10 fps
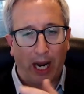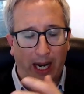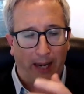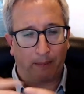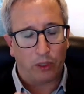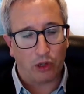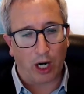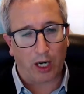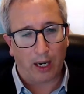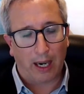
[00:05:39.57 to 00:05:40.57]
drug.
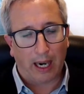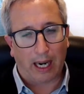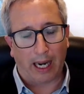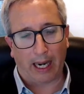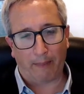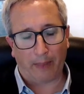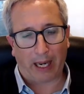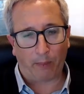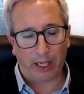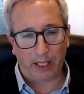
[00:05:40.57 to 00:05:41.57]
And
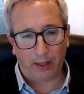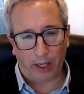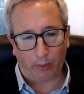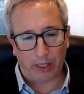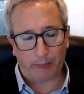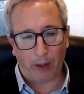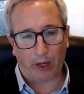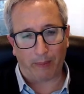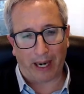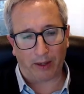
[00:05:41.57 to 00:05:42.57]
we spoke
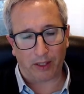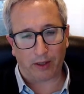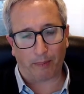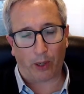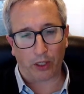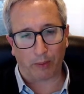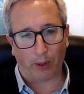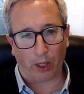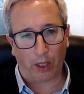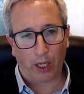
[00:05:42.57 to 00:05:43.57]
about the
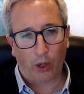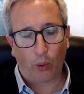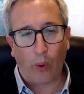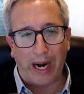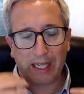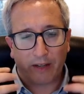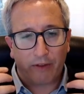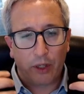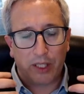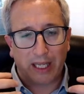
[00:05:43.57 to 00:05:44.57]
possible ways of
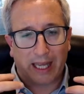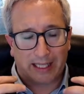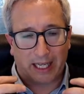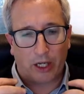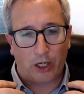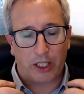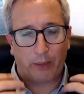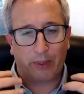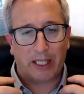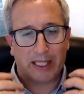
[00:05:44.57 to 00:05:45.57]
using that technology,
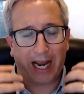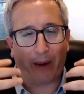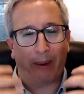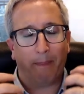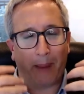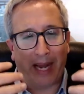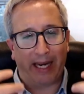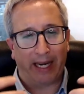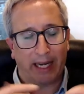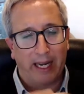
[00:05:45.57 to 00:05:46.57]
which is now
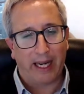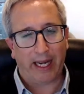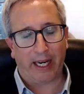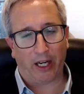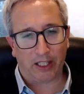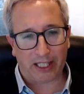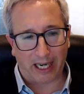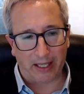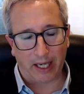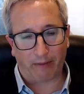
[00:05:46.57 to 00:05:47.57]
embedded in our
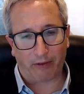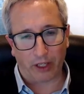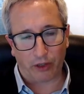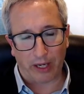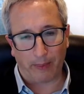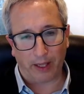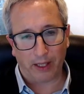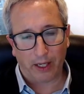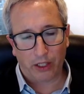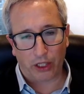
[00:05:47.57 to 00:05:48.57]
standard upfront treatment,
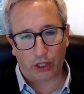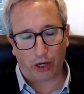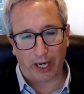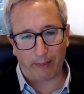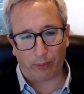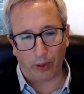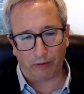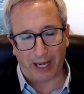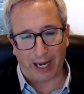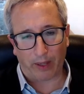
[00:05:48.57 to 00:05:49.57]
to try and improve the
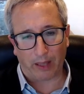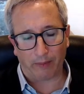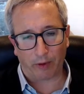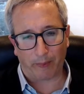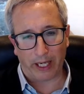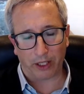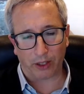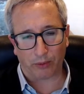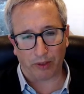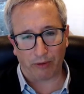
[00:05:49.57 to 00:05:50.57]
outcomes for patients
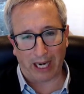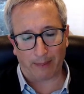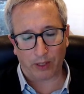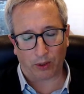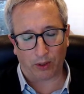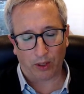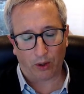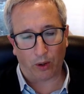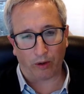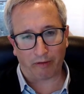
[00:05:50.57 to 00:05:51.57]
with relapse or
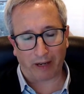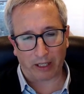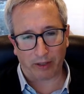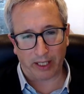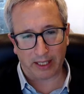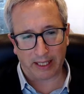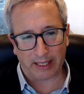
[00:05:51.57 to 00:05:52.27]
refractory disease.